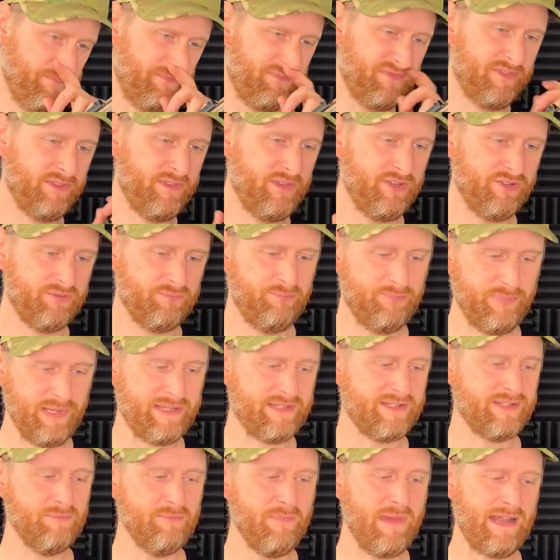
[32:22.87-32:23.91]
There's
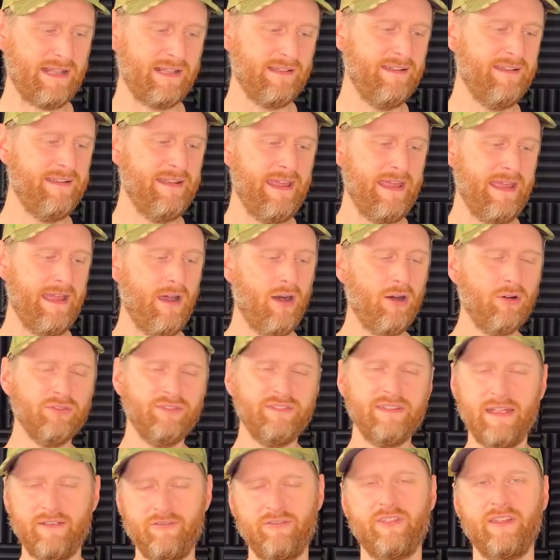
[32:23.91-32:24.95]
bits of metal in here
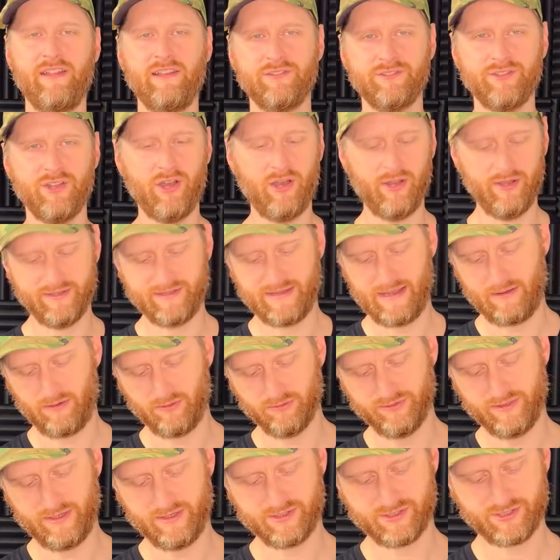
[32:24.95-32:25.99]
holding everything tight,
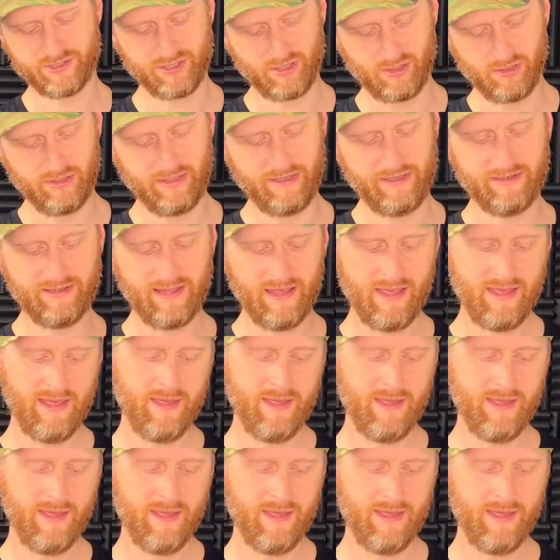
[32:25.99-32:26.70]
holding it solid,